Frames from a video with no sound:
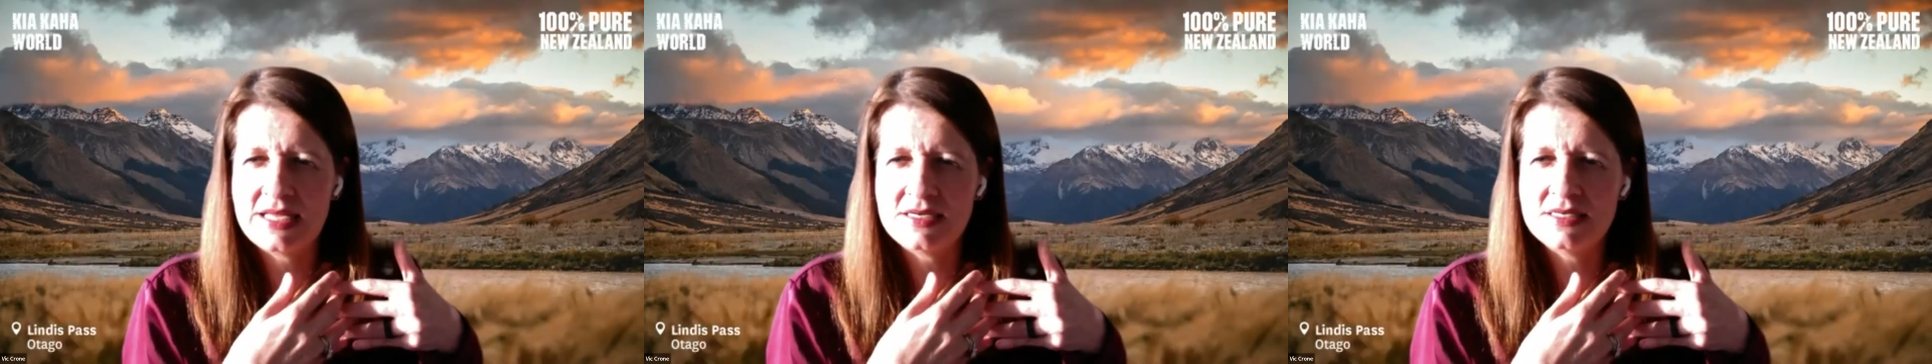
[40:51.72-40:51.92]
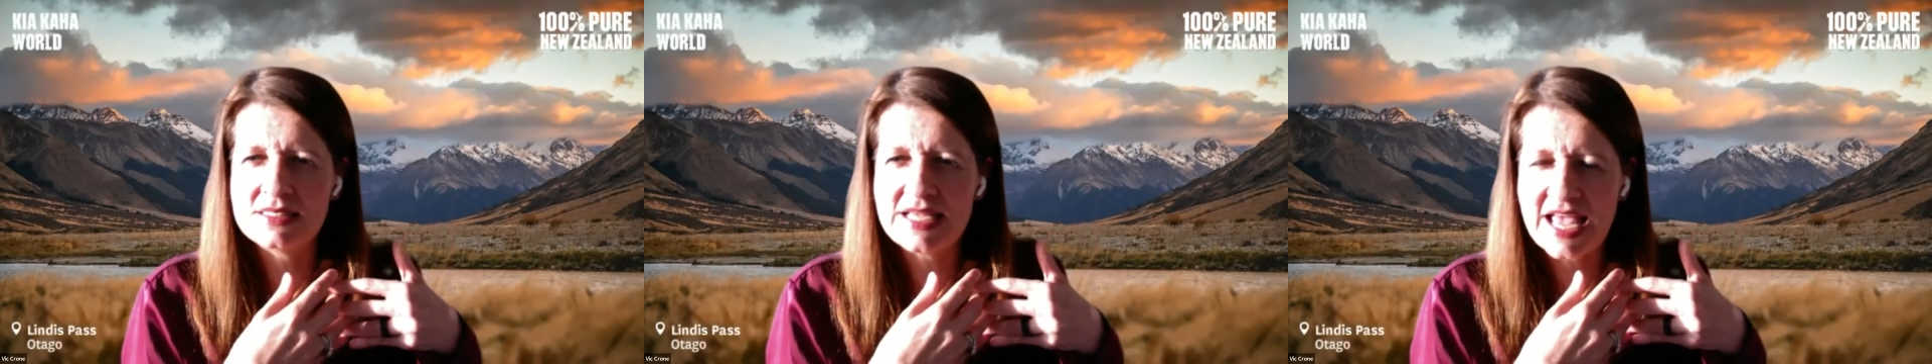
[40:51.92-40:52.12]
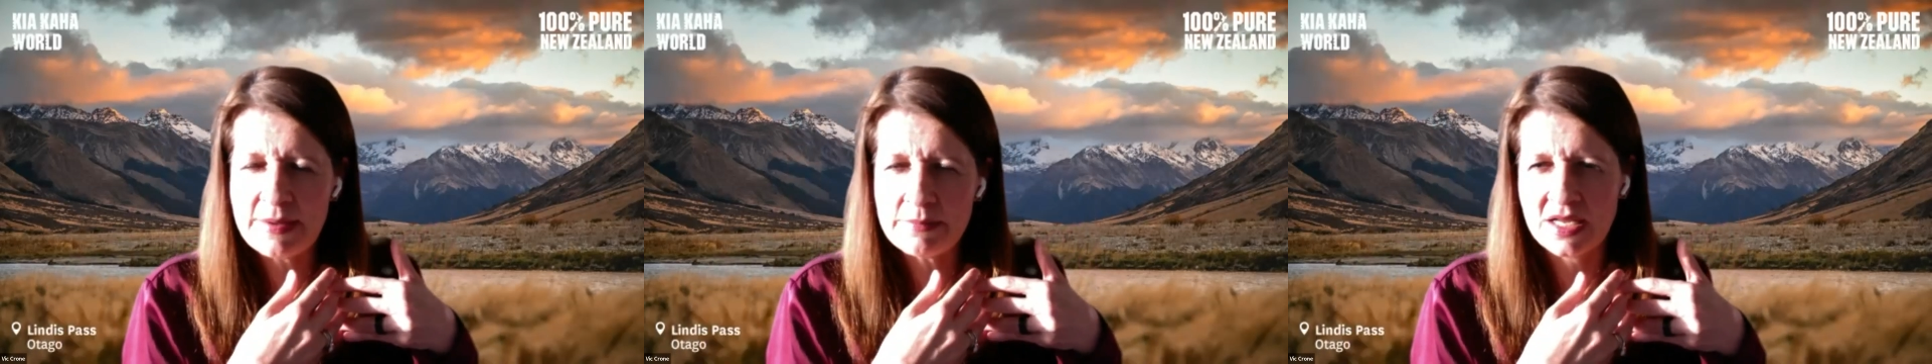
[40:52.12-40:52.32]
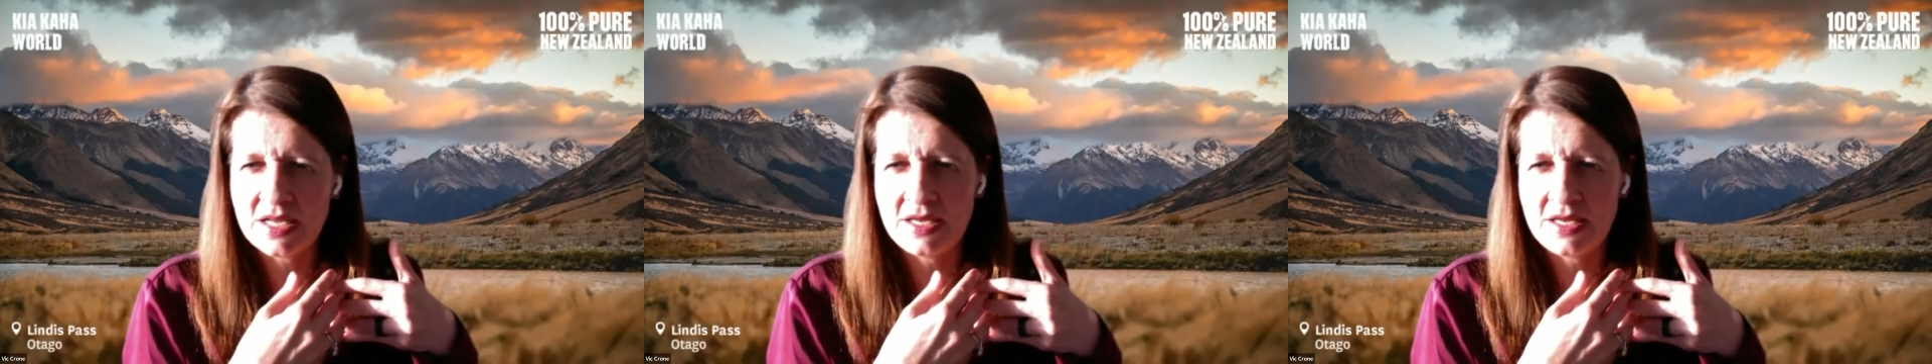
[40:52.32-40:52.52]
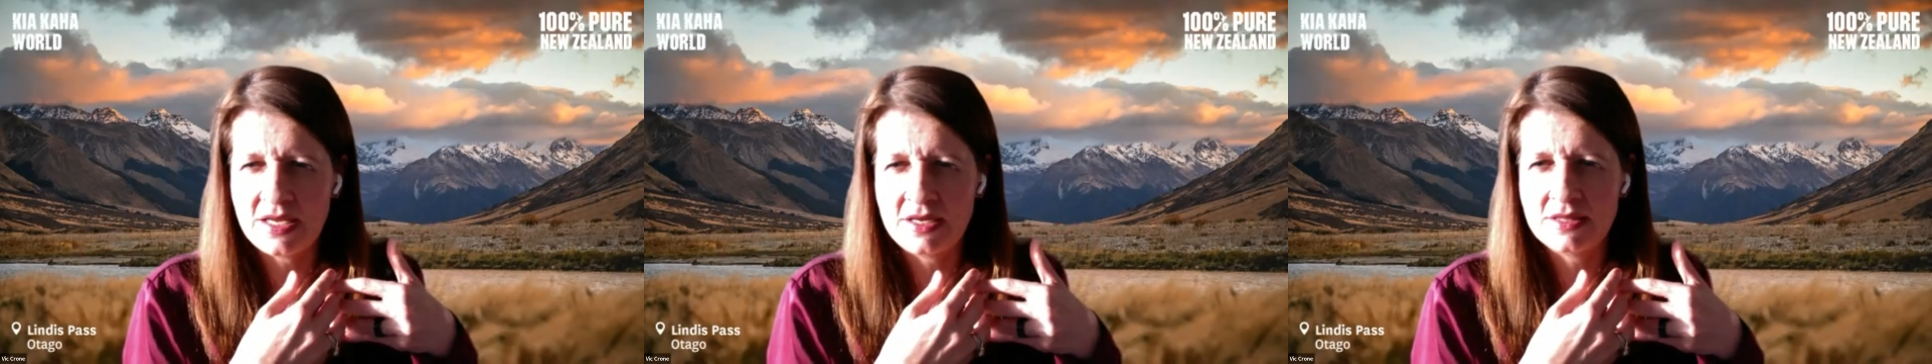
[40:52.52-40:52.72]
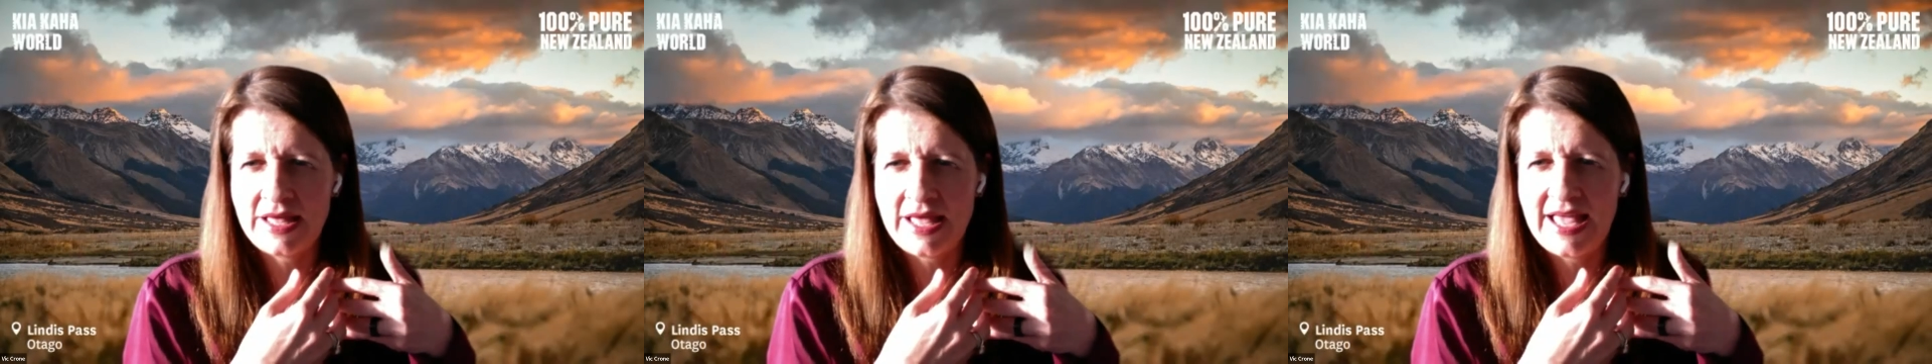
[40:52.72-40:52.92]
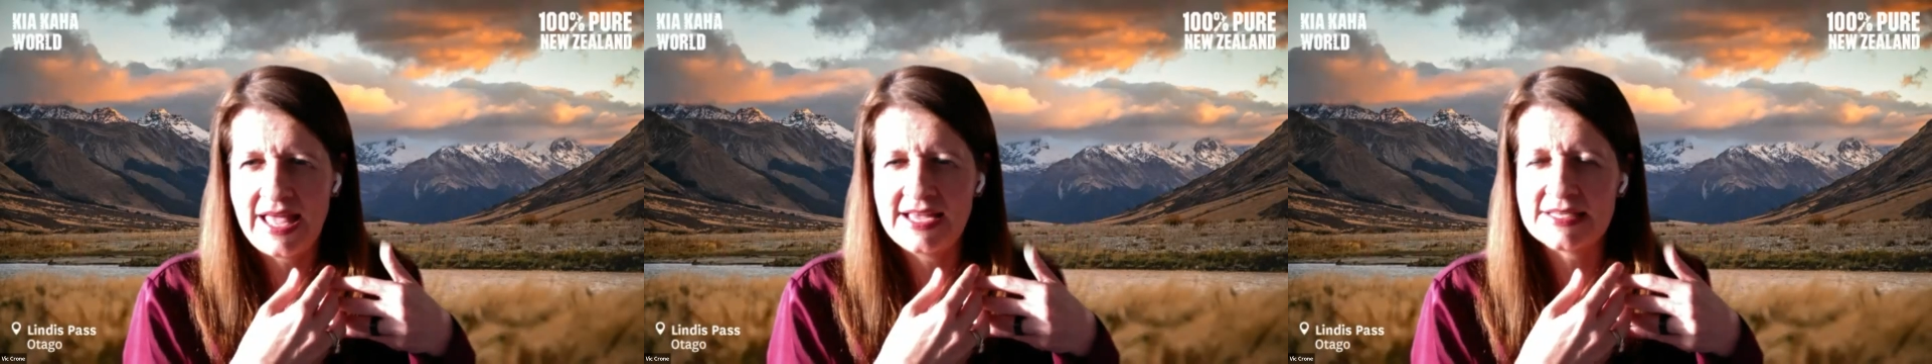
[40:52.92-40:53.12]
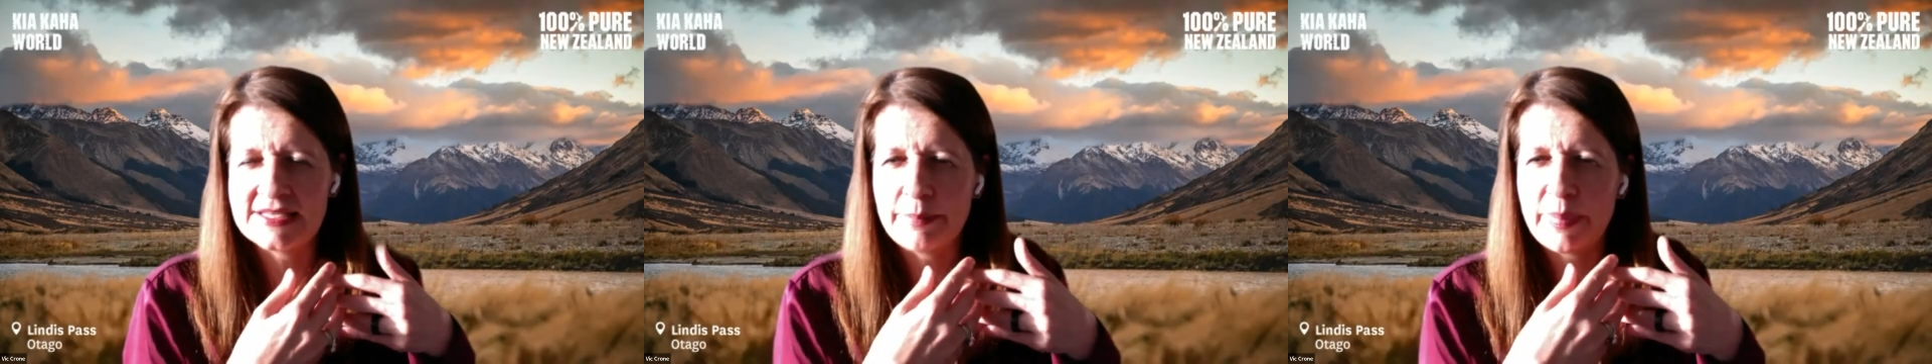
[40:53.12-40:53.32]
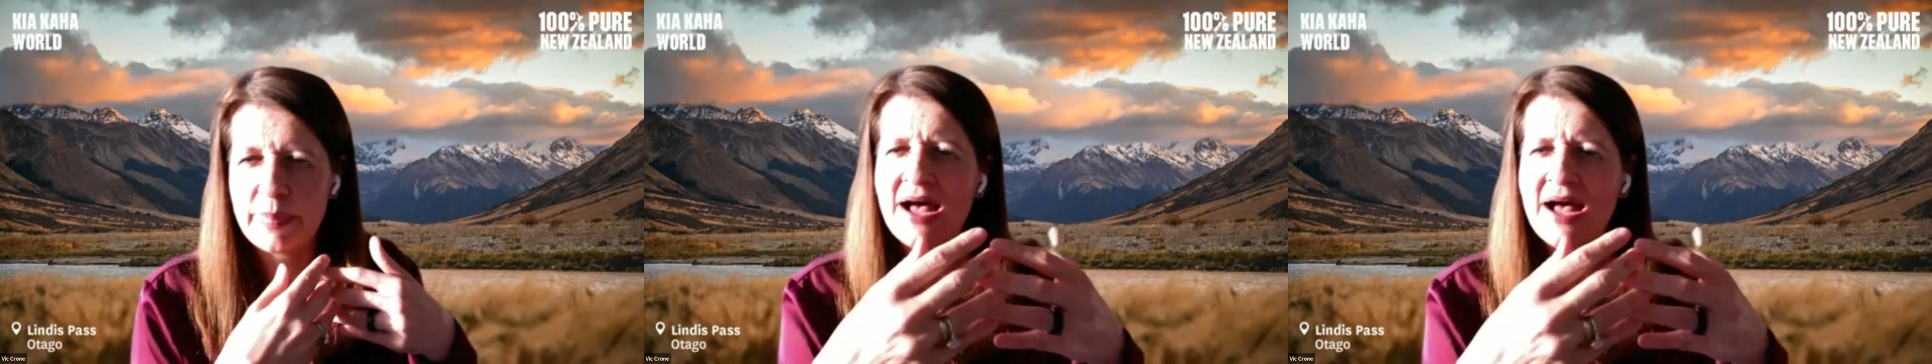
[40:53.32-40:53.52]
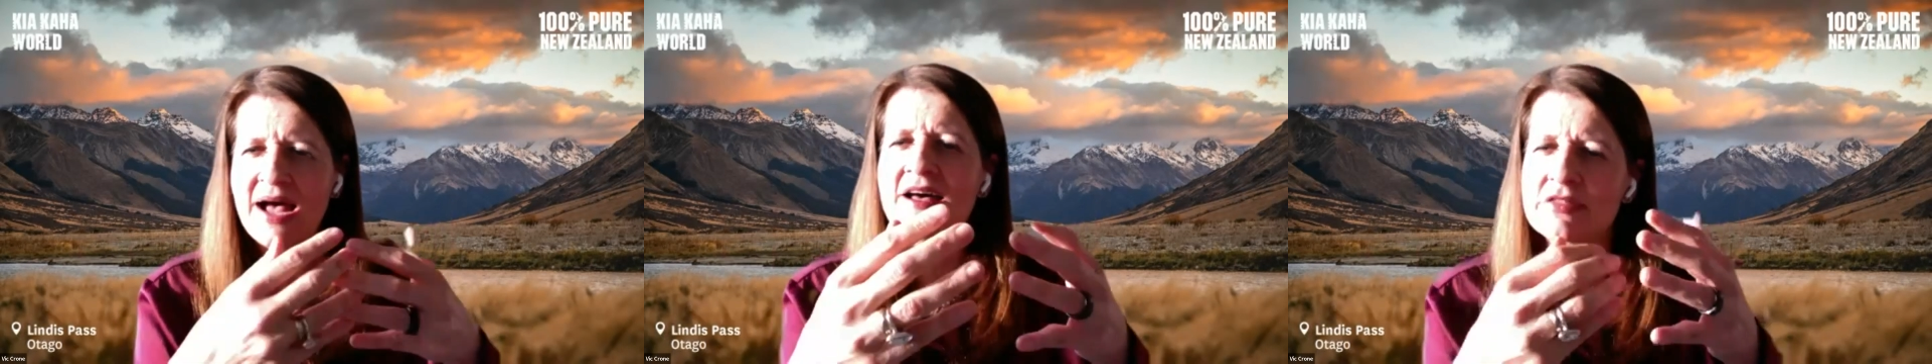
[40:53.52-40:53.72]
that is happening has a
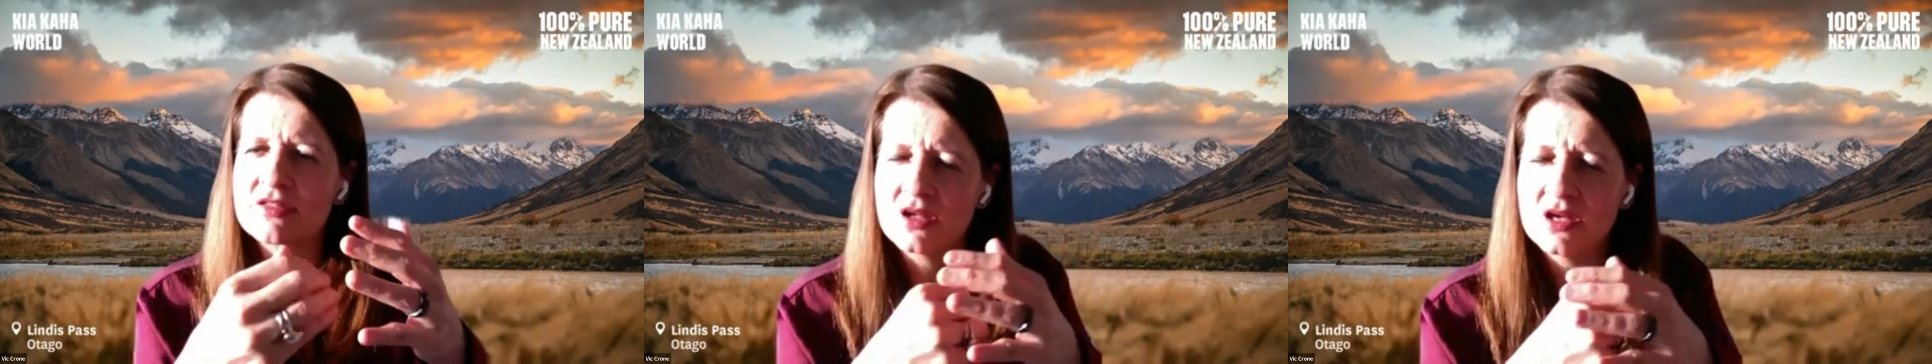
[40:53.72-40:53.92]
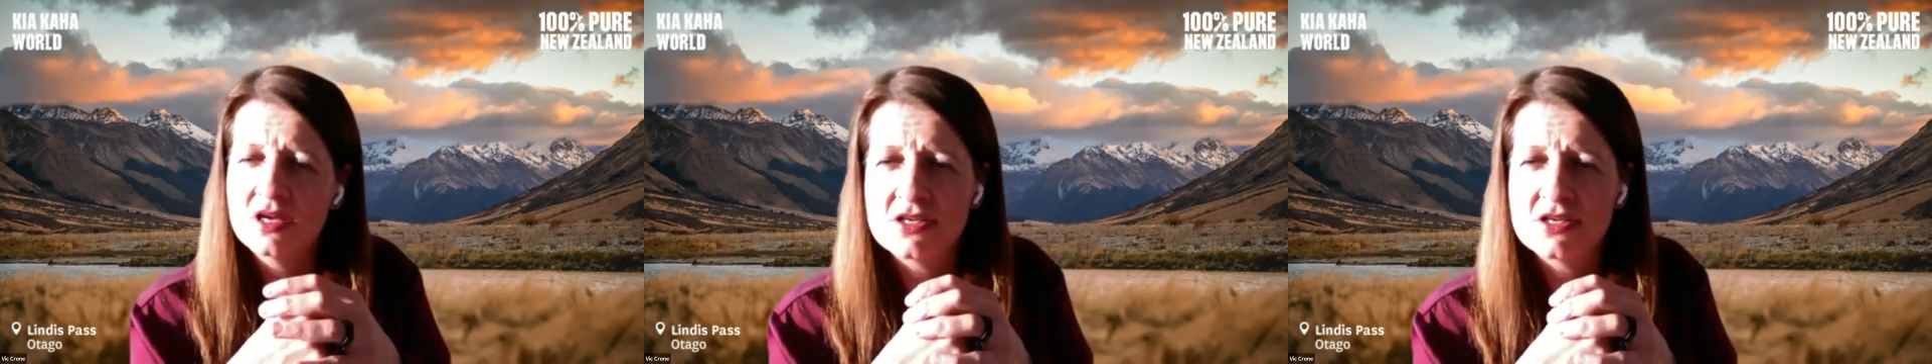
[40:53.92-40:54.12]
path